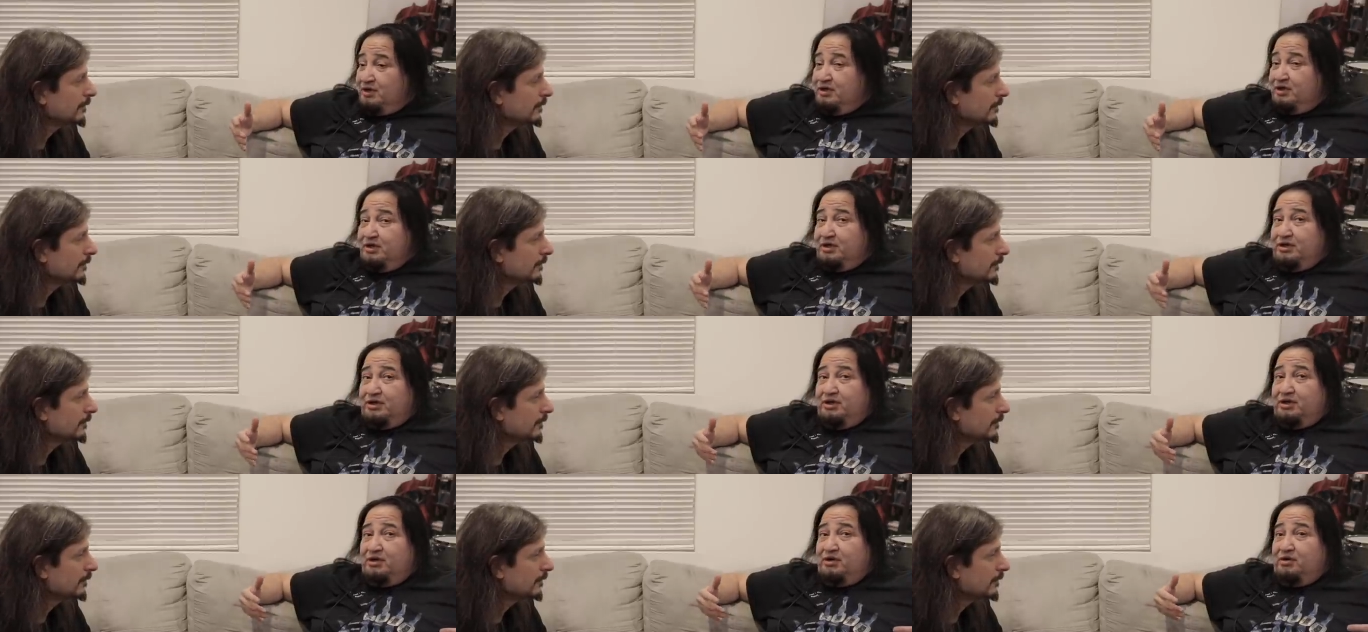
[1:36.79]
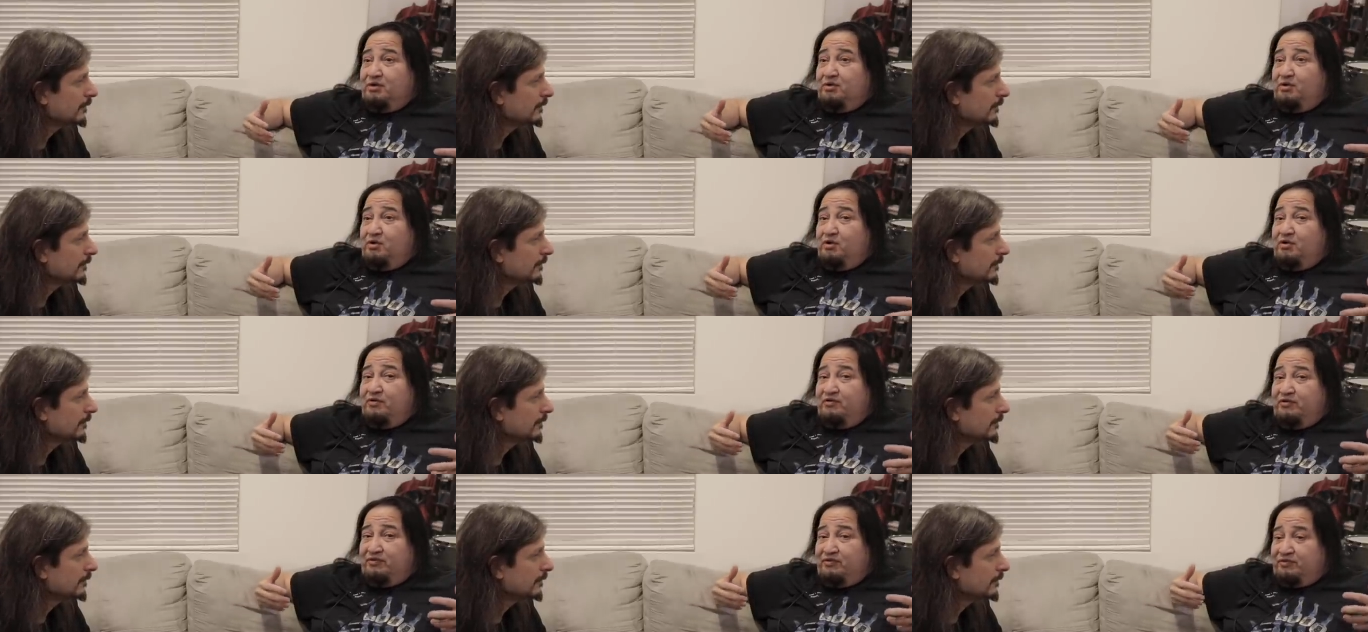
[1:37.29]
Speaker 1: you know,
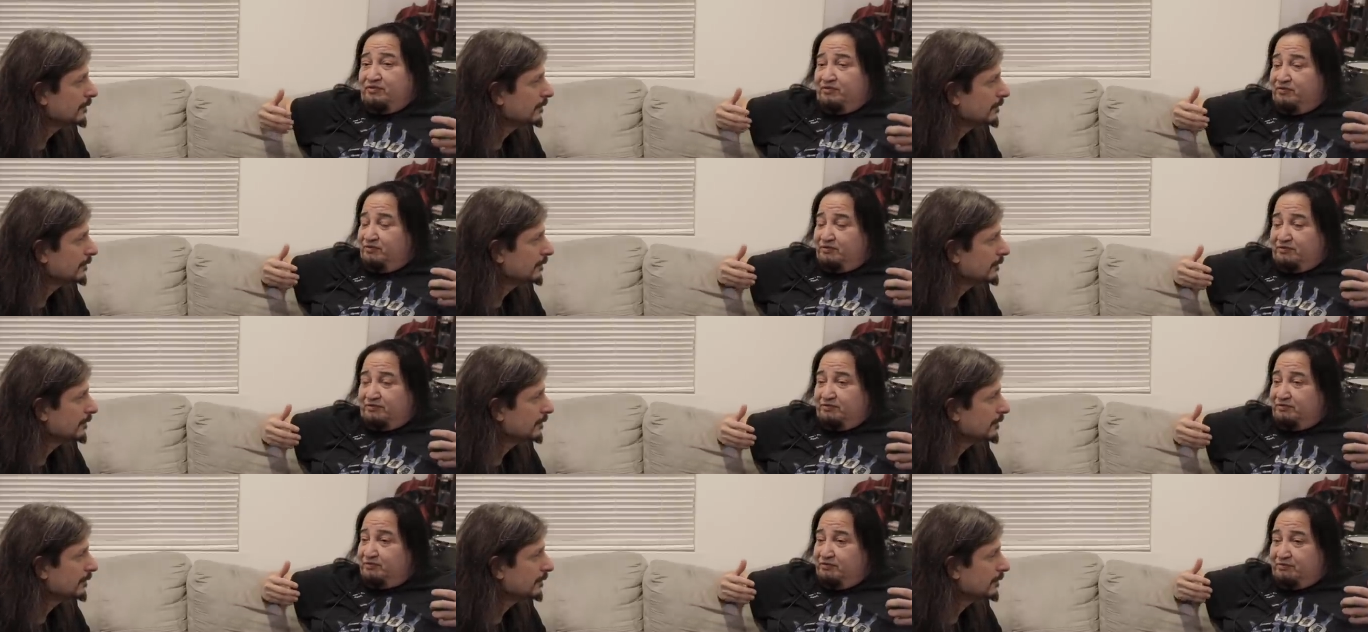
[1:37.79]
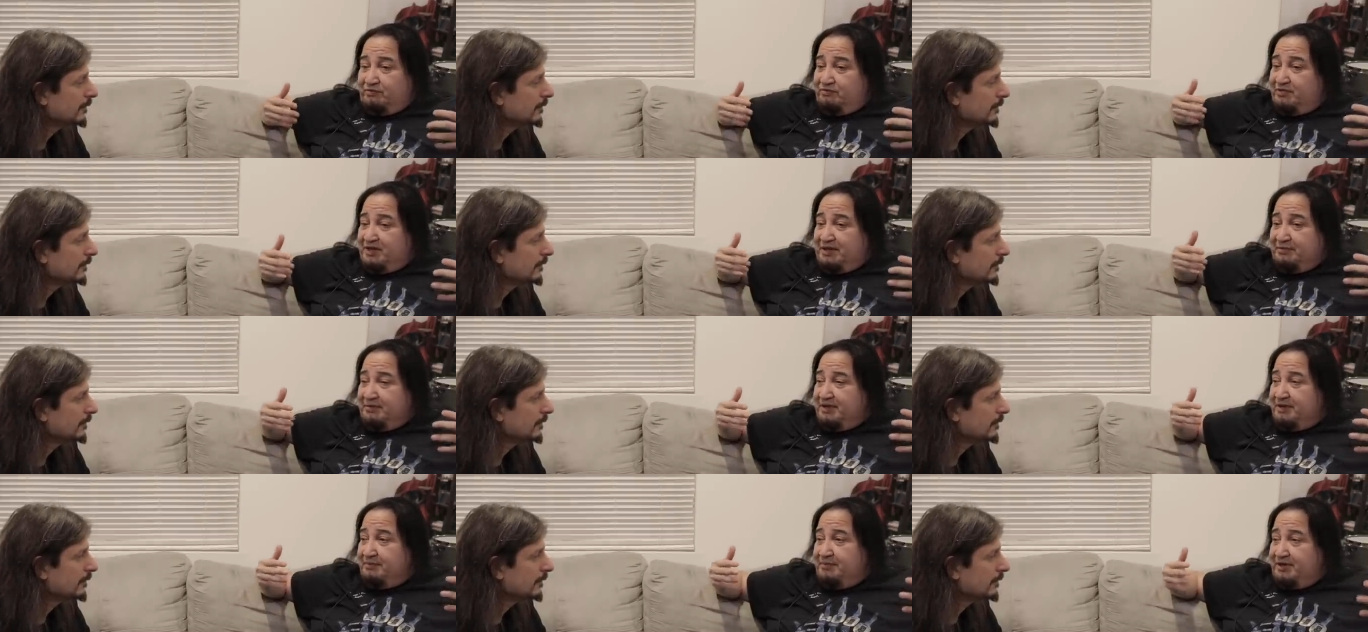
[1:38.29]
over for many,
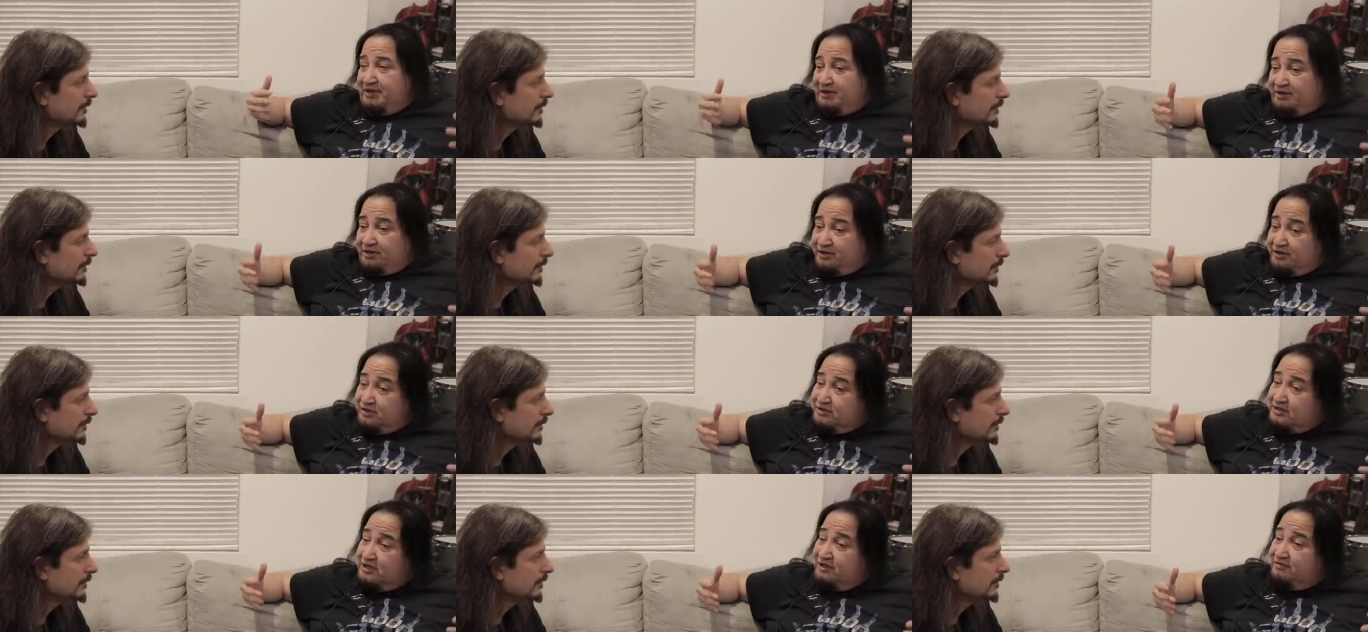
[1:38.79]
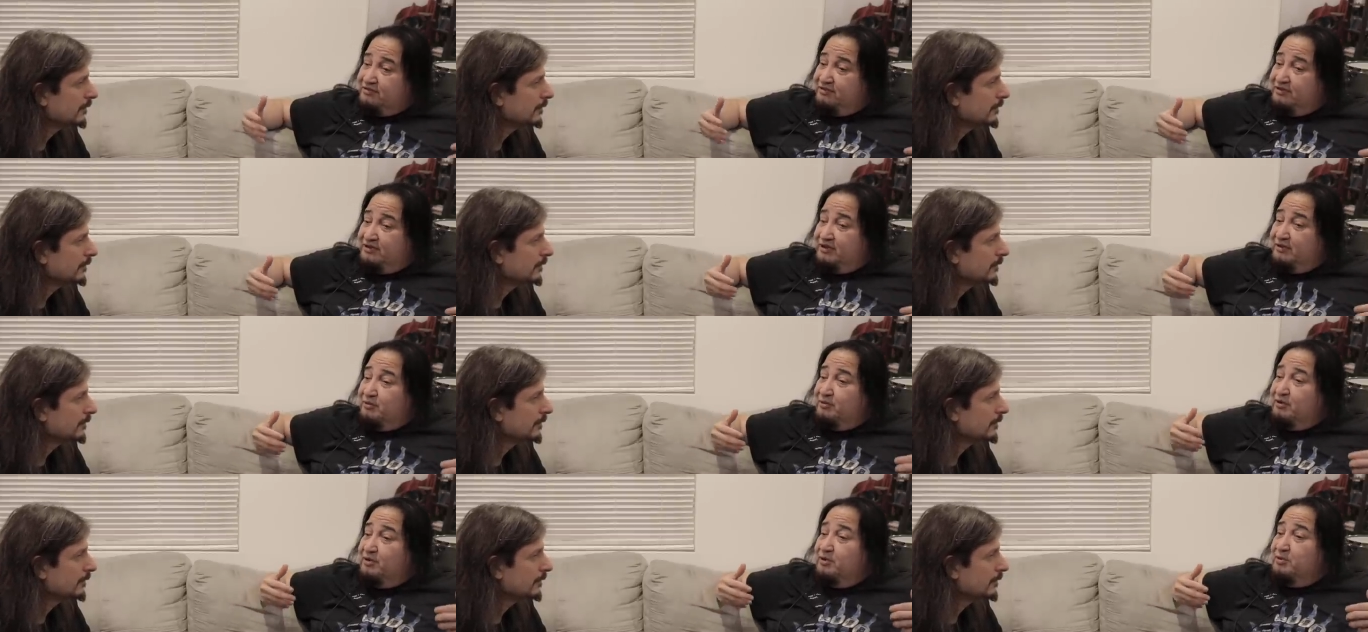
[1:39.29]
many, many years, I feel that
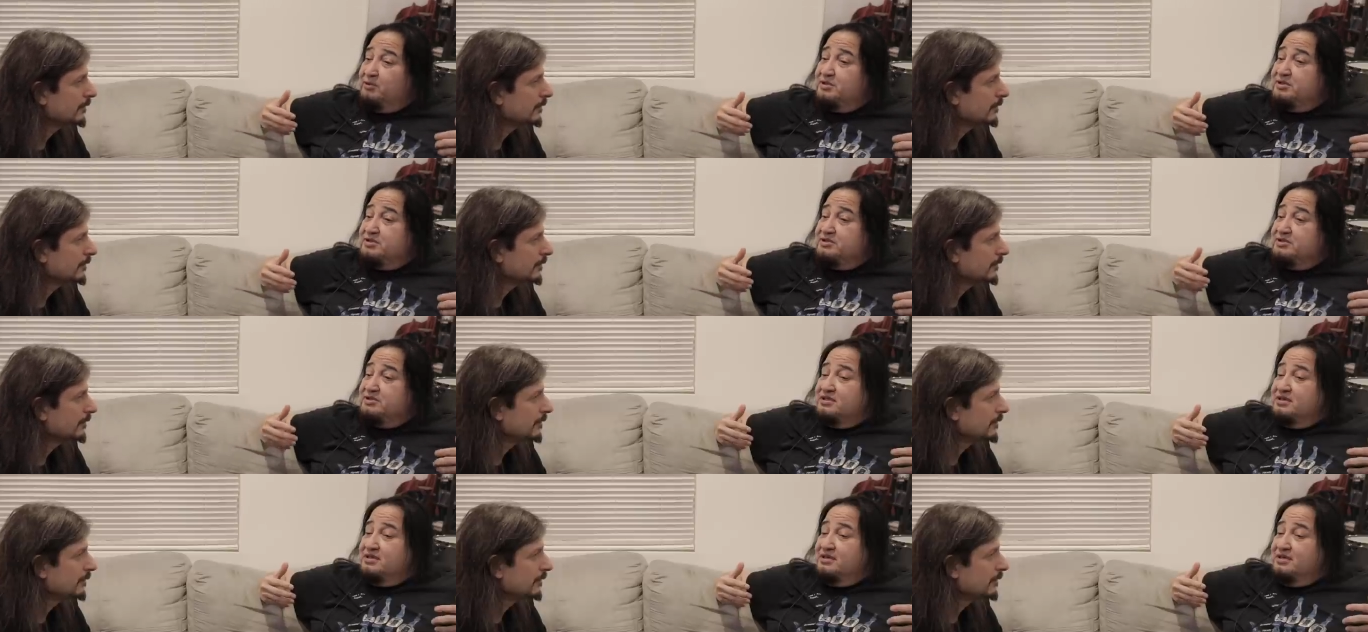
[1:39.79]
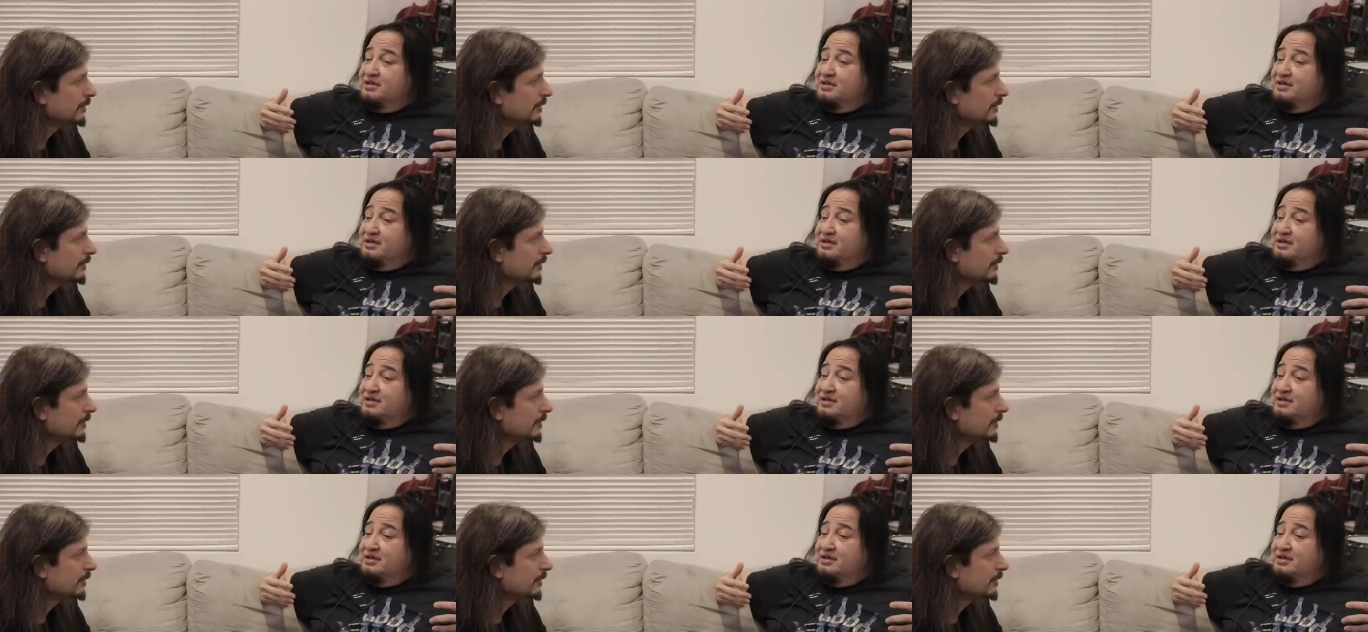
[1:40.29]
we're always